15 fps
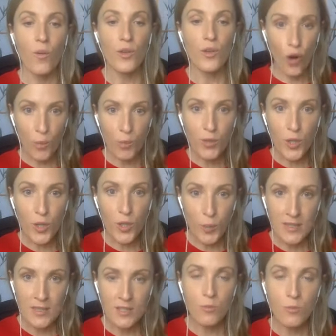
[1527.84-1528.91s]
your
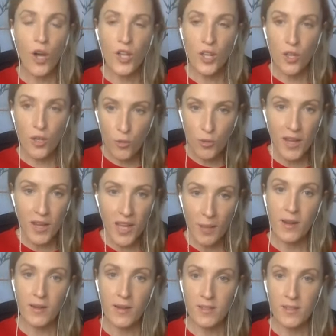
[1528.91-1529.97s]
blueprint, what you came
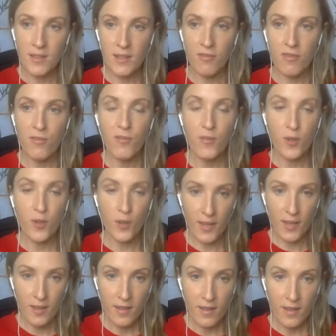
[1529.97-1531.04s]
here to live
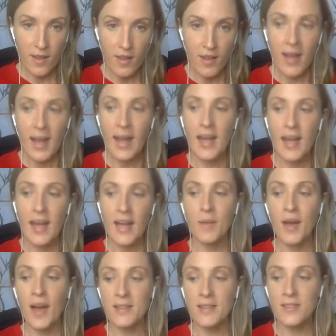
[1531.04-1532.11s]
fully.
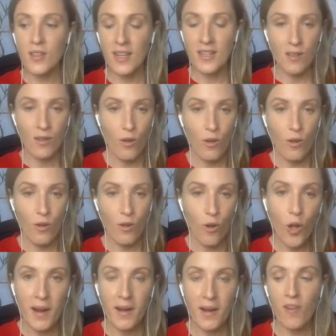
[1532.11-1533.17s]
And so that's
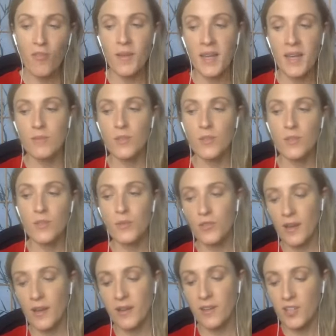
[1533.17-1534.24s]
all part of being able to boost
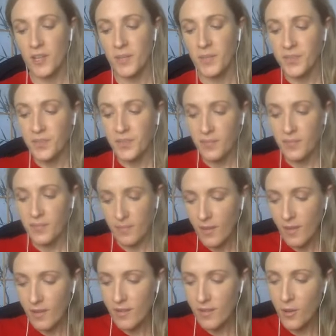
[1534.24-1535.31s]
your energy.
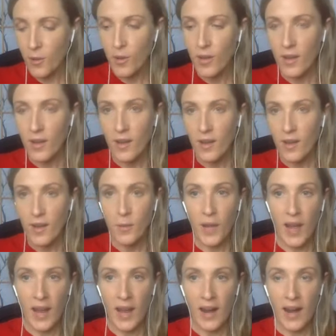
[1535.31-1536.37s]
So
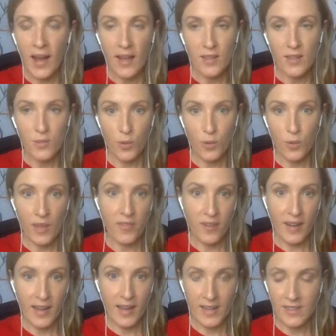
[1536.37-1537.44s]
we are at the
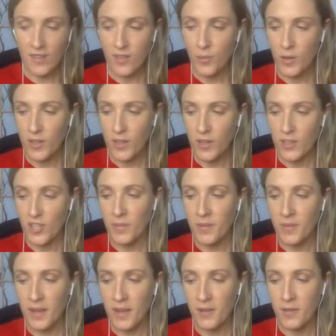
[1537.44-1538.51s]
very end of the workshop
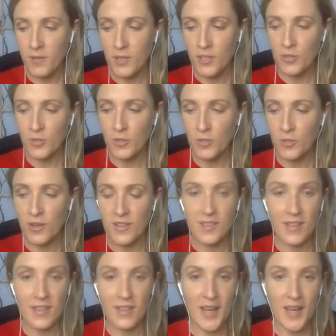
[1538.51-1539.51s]
now, which was,